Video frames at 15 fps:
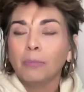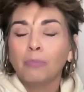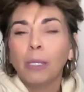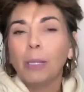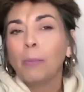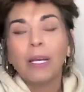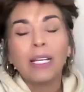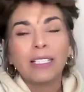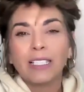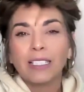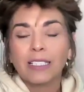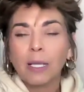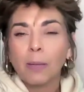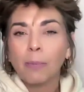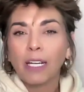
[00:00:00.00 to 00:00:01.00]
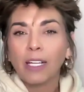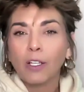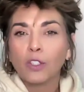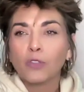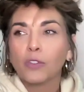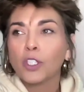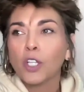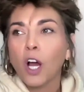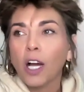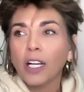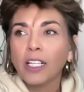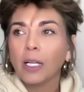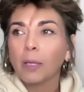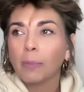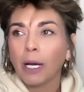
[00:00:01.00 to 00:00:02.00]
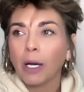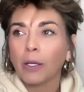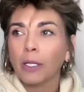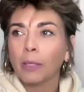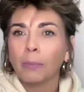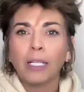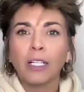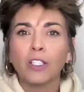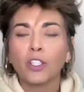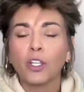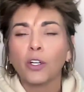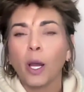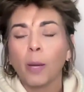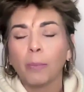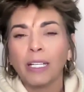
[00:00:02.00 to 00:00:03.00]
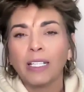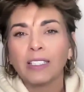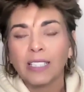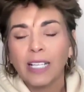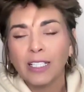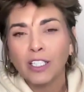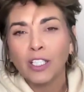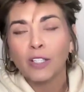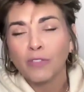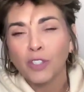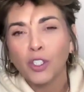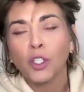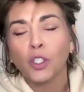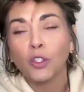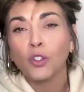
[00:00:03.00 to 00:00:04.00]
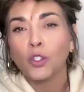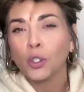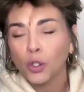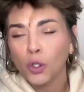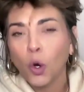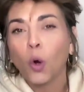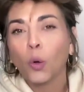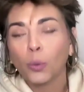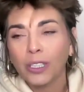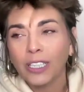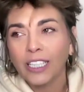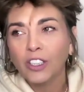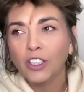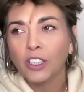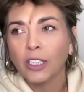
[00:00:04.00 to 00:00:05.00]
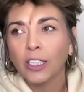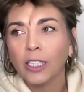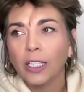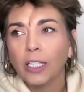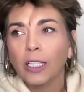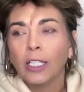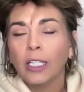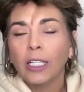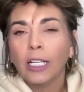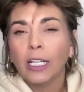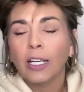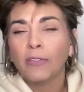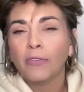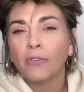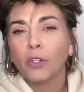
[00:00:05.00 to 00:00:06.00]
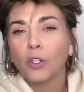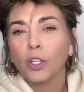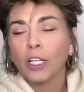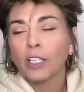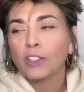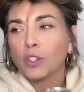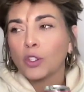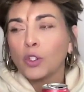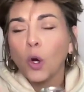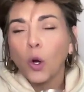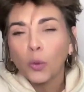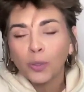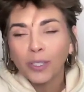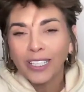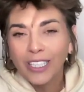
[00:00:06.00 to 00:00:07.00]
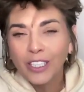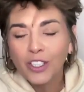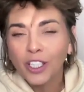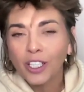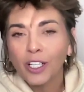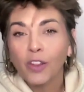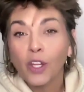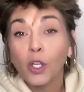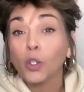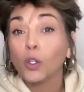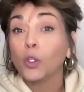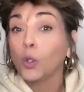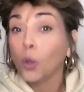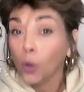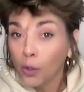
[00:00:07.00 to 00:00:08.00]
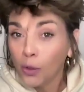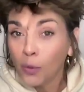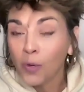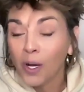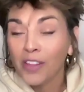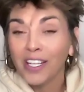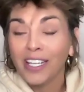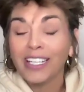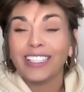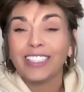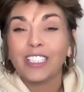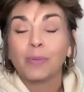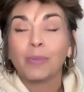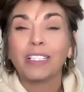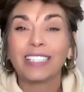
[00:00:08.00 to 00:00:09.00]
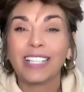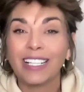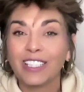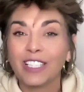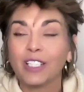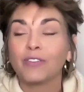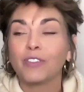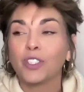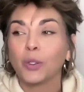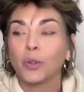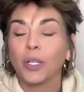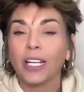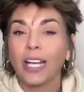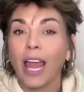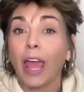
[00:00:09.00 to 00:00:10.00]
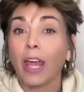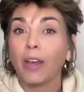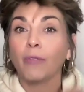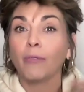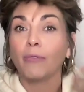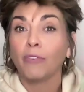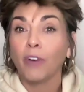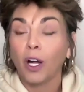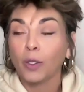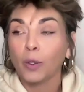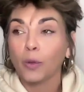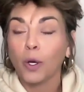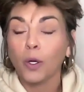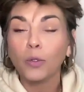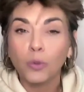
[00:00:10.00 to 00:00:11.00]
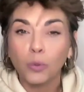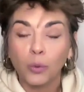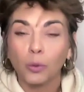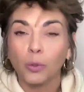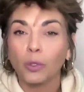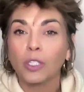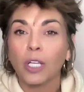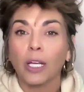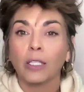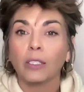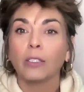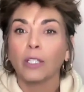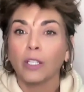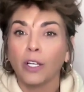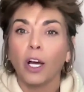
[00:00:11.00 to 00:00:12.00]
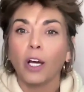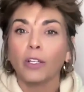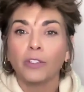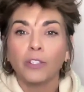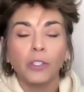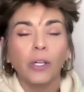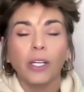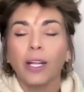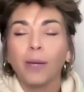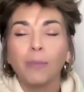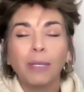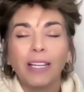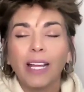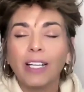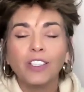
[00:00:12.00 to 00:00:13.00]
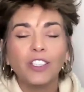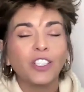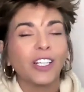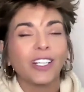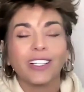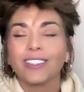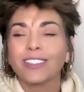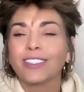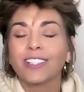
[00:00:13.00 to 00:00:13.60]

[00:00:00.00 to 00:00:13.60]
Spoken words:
be pissed at somebody else for talking about it because they're not being sensitive to your religion. If it's your religion, then you're the one that needs to be sensitive to it and follow those rules and not do it. I mean, that chick